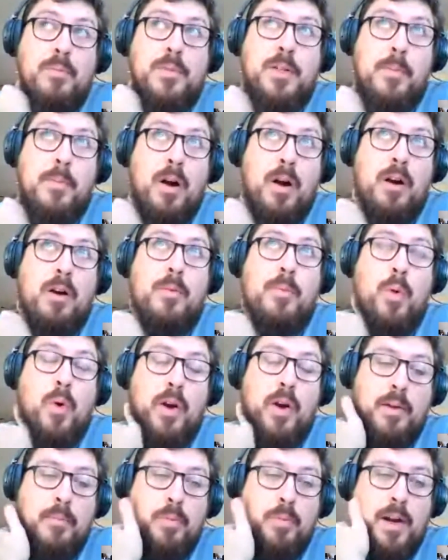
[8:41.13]
tomorrow
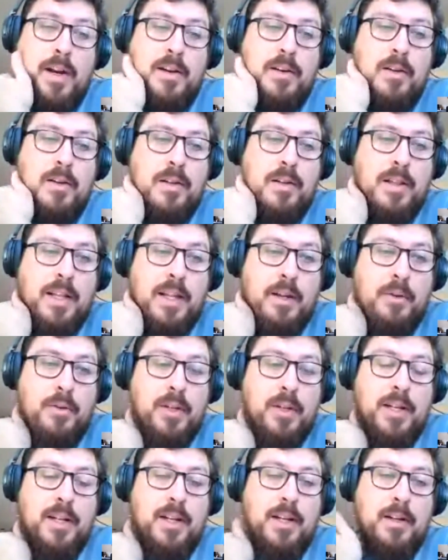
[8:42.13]
morning, bright and early,
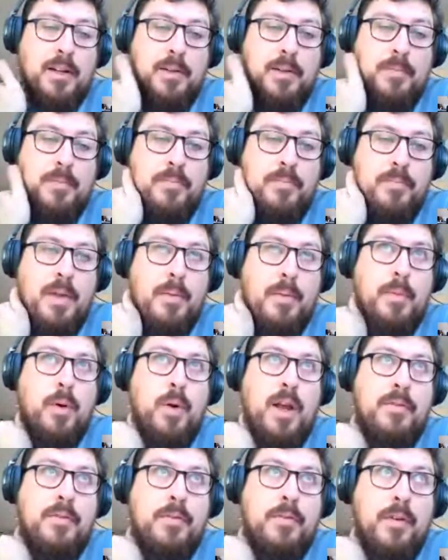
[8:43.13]
me and my
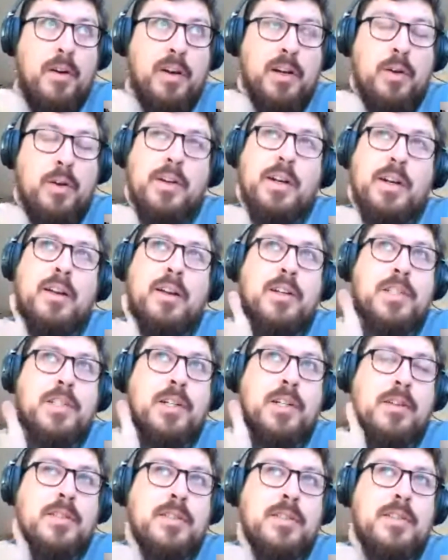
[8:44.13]
wife are going down to
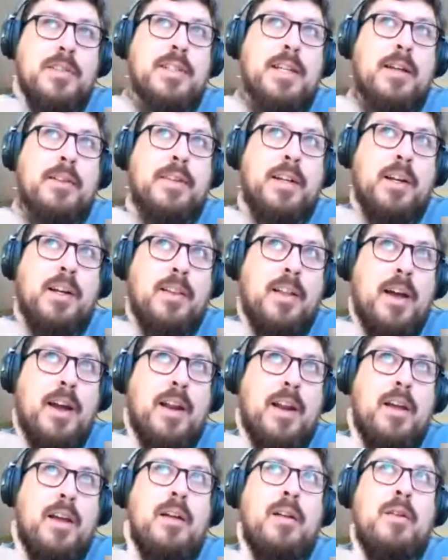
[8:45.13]
Charleston, South
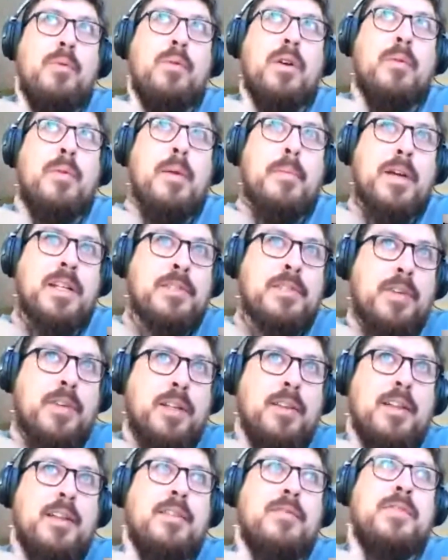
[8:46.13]
Carolina, where my best
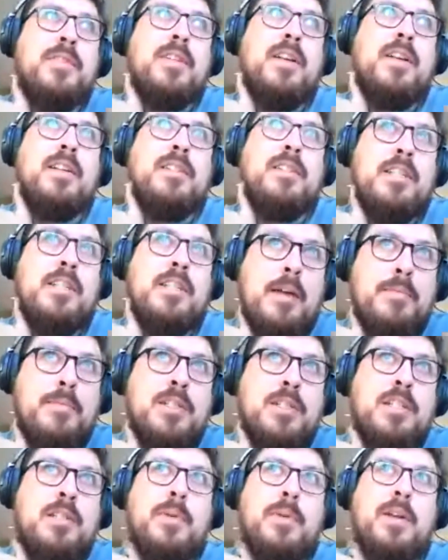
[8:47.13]
friend lives, and it just
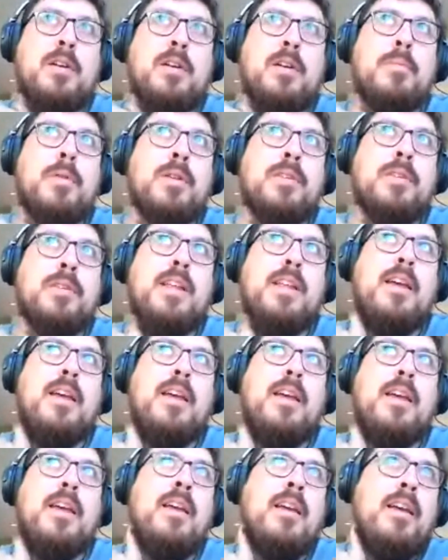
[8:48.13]
happens to be her
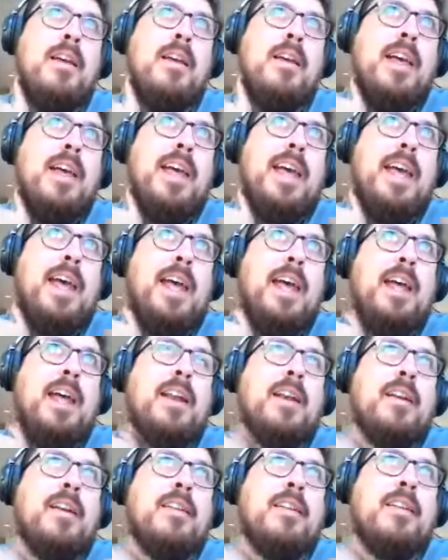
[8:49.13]
birthday.
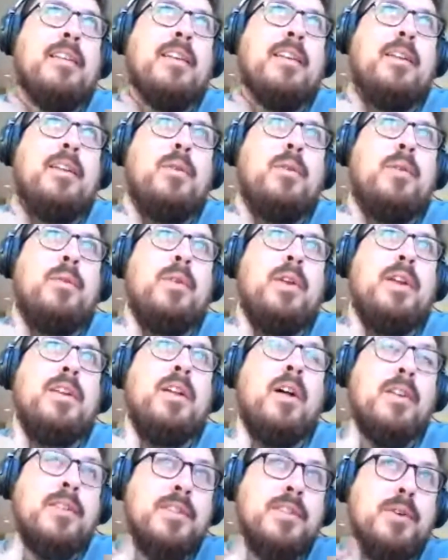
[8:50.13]
And
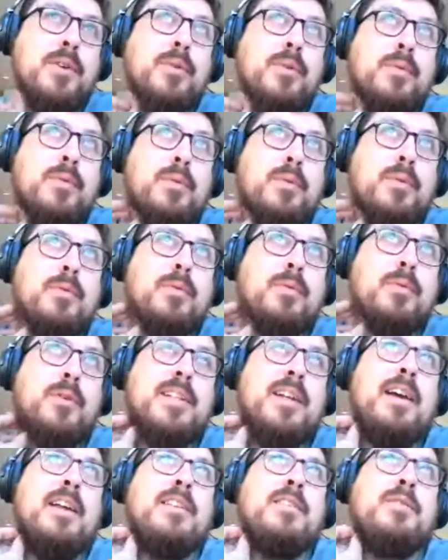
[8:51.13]
it also
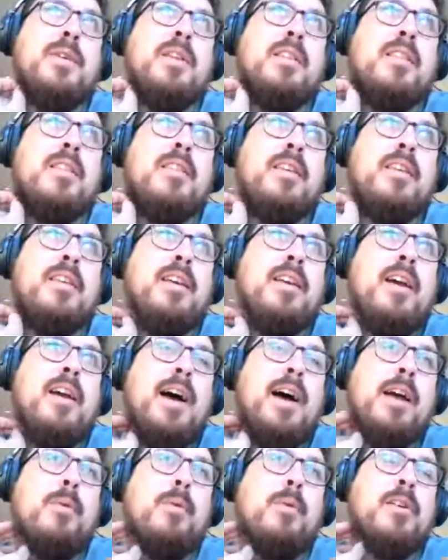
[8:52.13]
coincides with
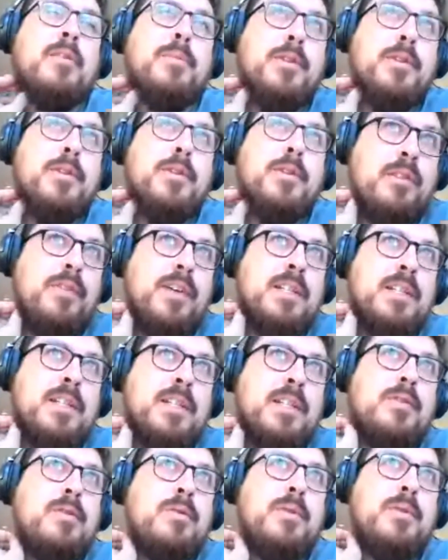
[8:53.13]
the High Water Music
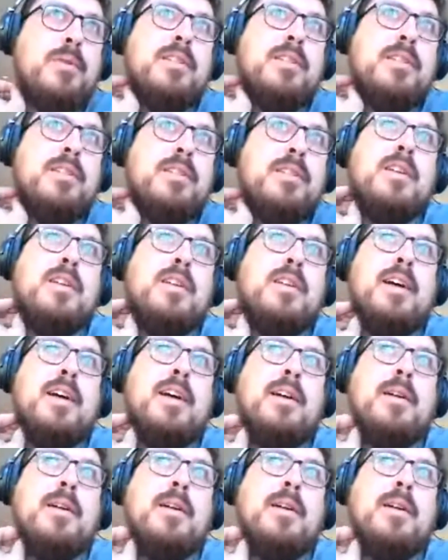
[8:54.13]
Festival, which is